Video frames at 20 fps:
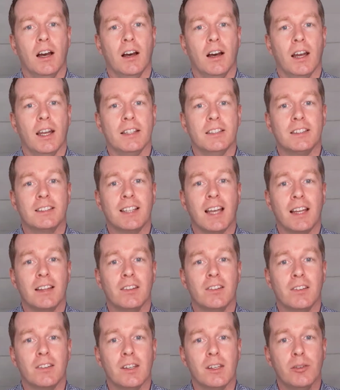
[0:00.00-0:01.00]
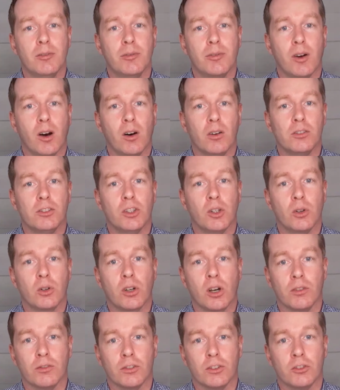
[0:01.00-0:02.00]
intensive on your
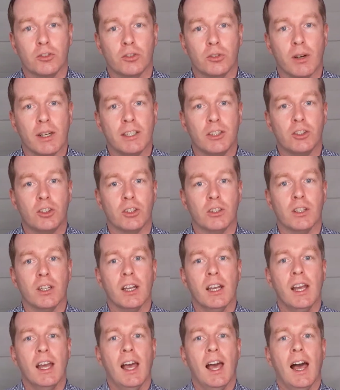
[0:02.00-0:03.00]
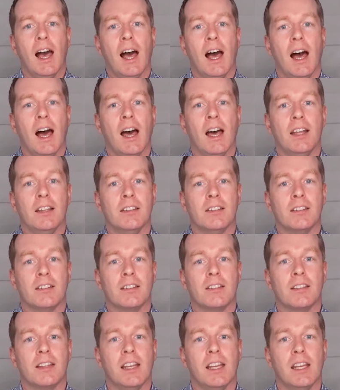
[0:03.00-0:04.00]
concentration. And
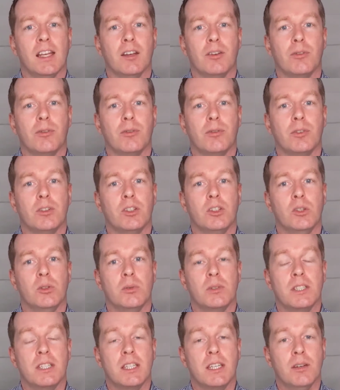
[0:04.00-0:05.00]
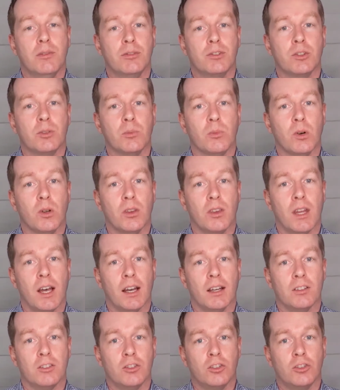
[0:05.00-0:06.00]
if you give someone
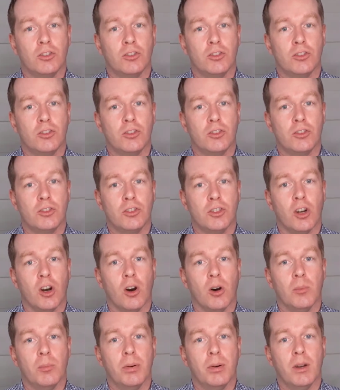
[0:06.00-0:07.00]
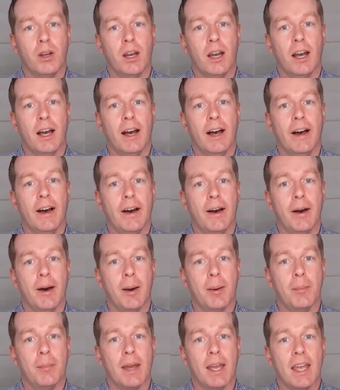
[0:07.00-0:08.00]
that job,
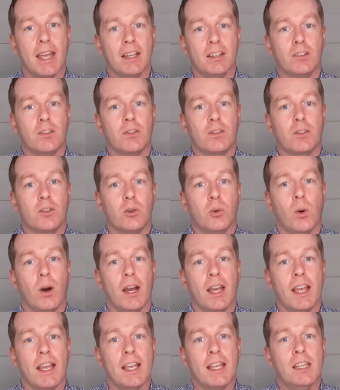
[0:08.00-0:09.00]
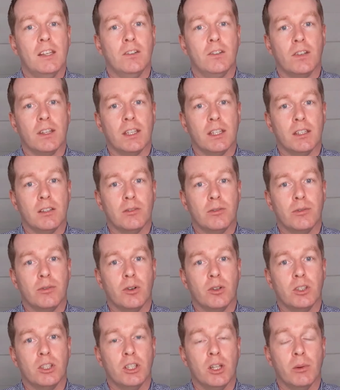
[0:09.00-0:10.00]
it's quite easy
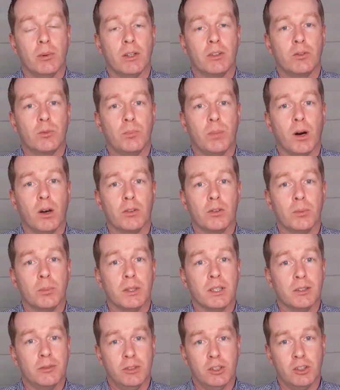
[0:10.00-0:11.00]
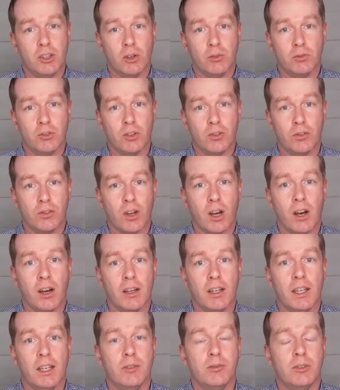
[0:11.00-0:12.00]
for, you know, it's possible if you don't design